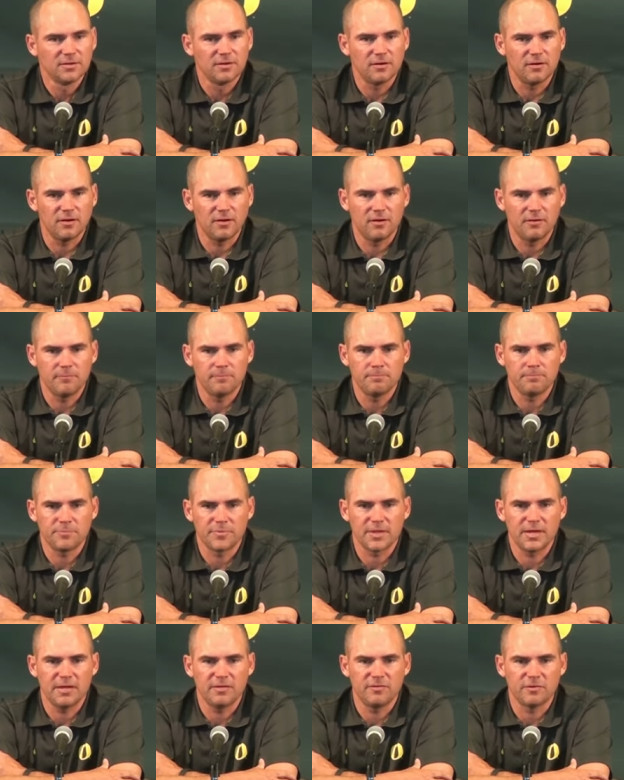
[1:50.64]
um,
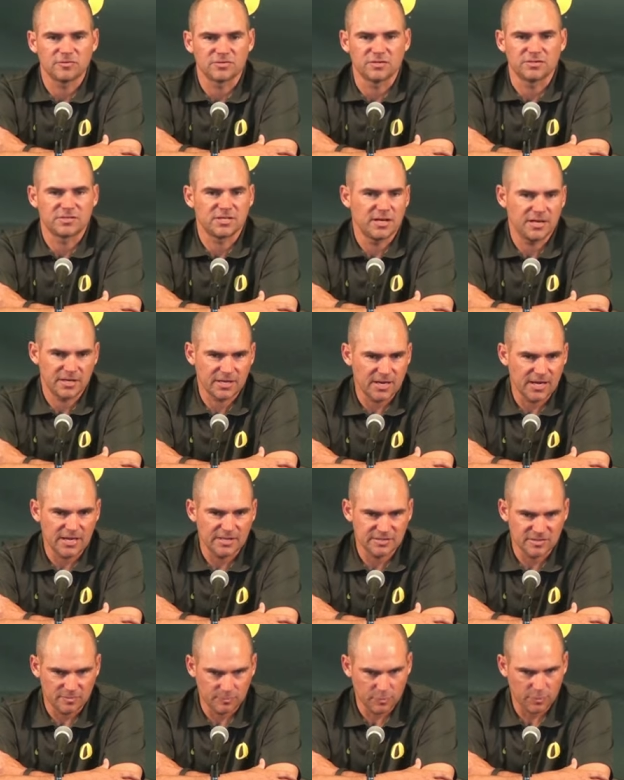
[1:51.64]
and there's a ton of
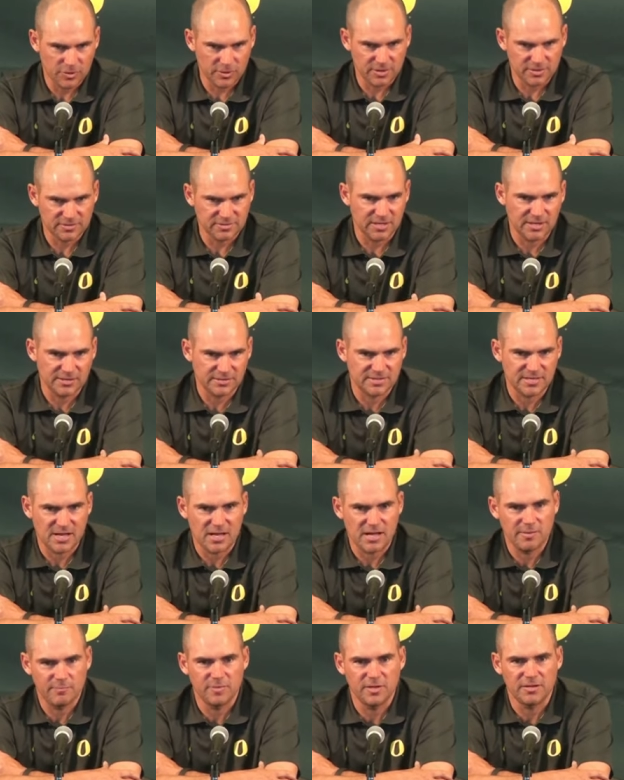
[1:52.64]
guys that have put in a ton of
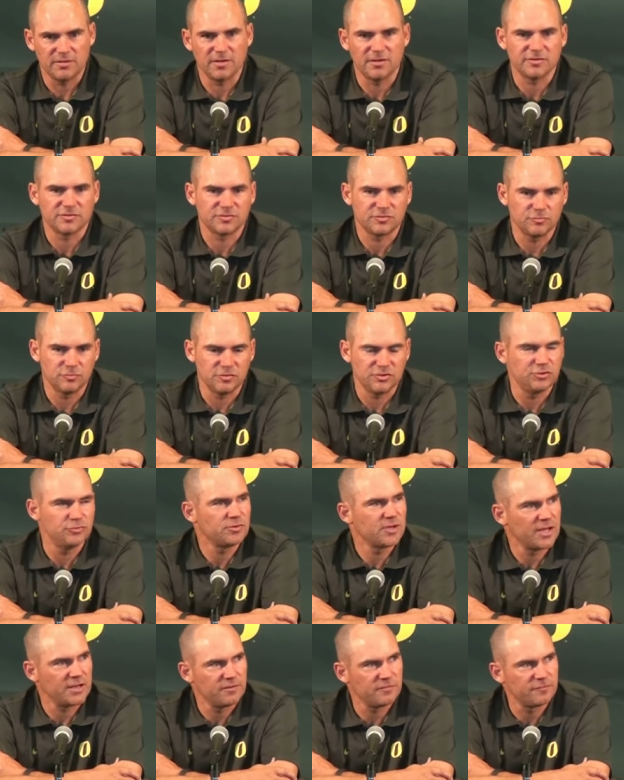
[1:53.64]
time that, that as soon as you
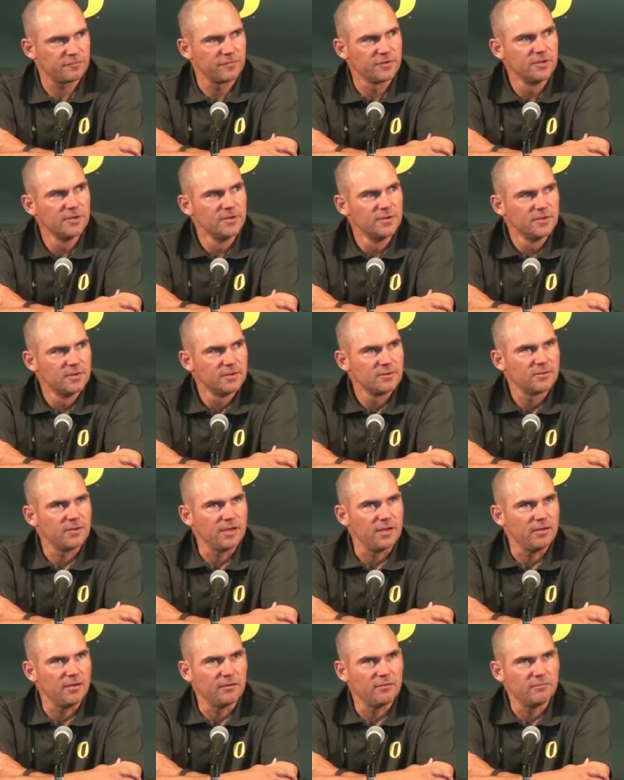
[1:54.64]
kind of
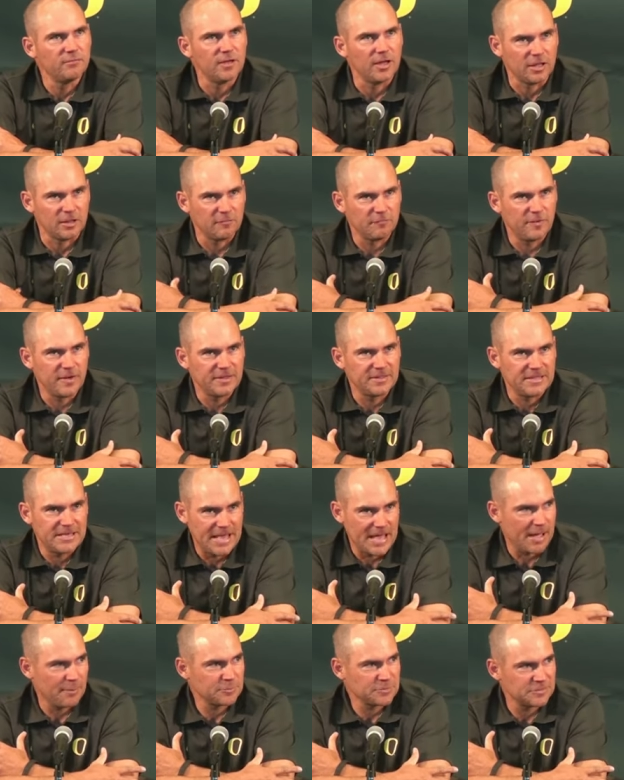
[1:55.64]
elevate
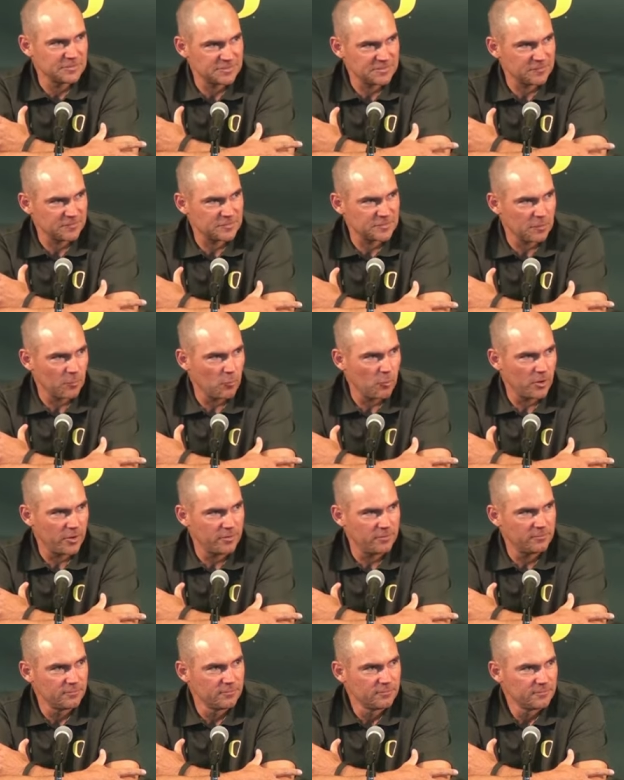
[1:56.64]
the absence of
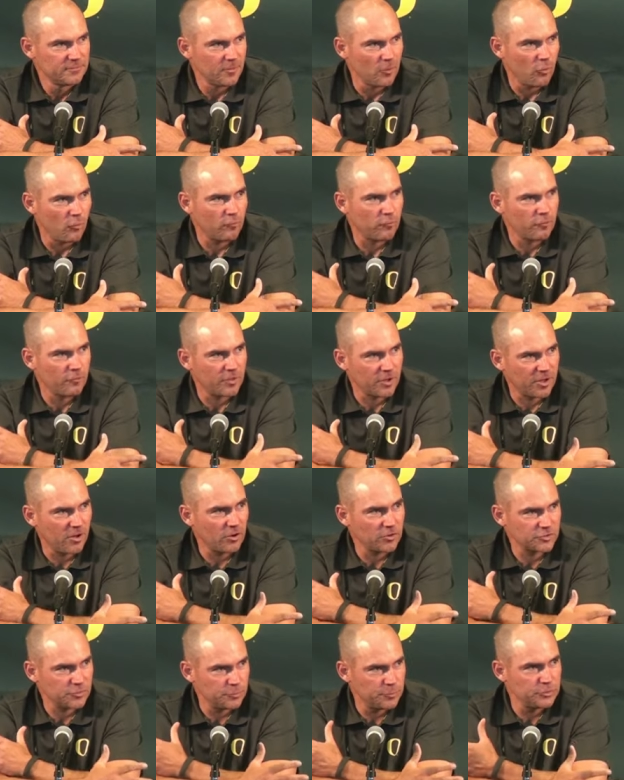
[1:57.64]
someone over the
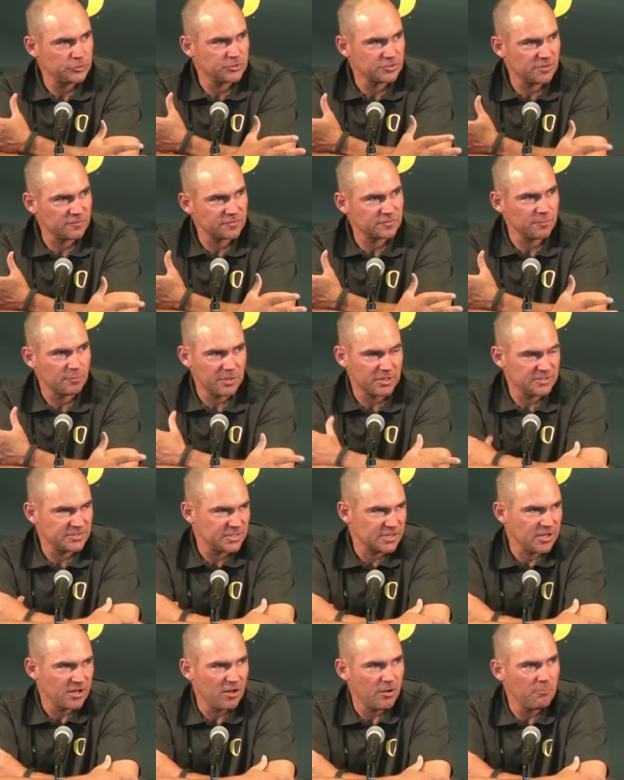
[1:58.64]
contribution of somebody
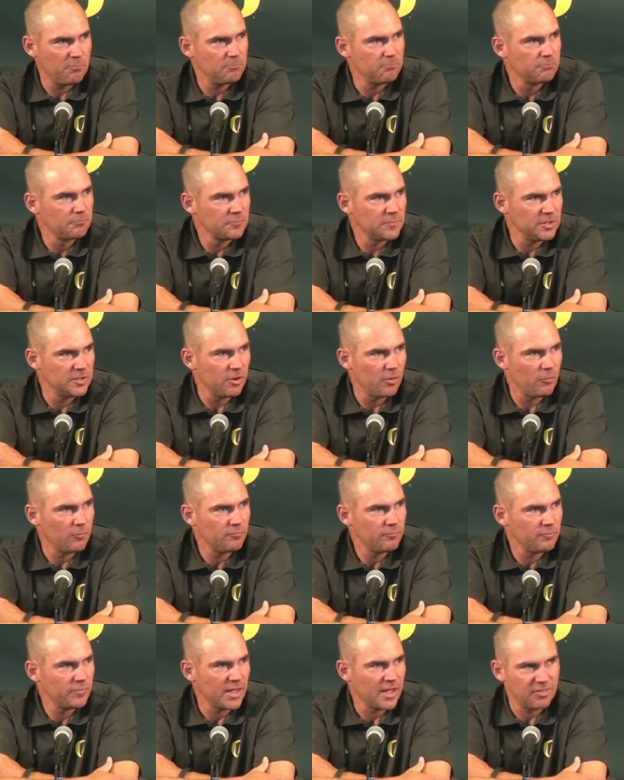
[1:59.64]
to come. You know
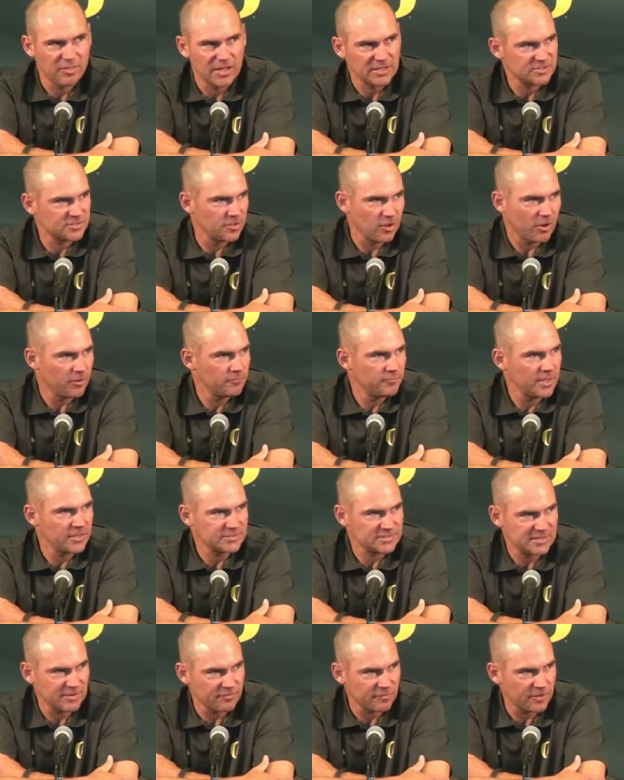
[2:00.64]
that that's not
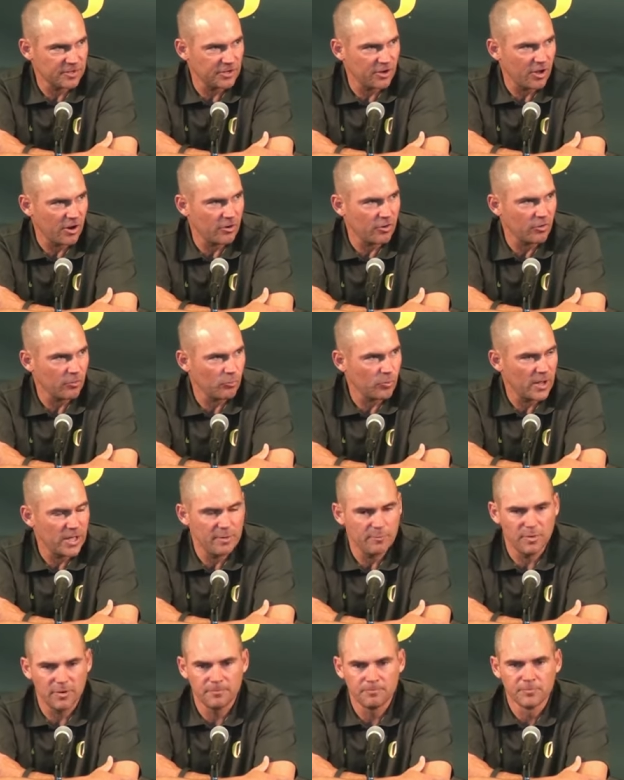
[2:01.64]
that's definitely not our
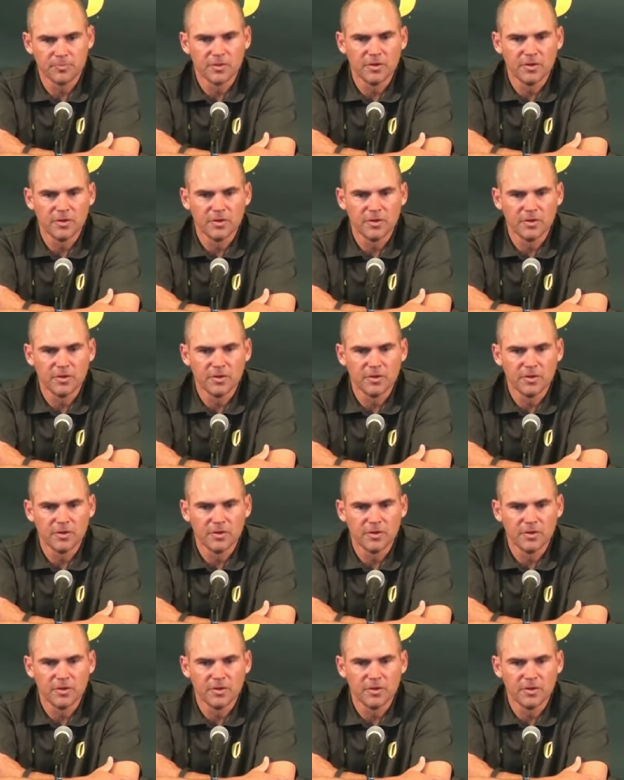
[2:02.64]
way. But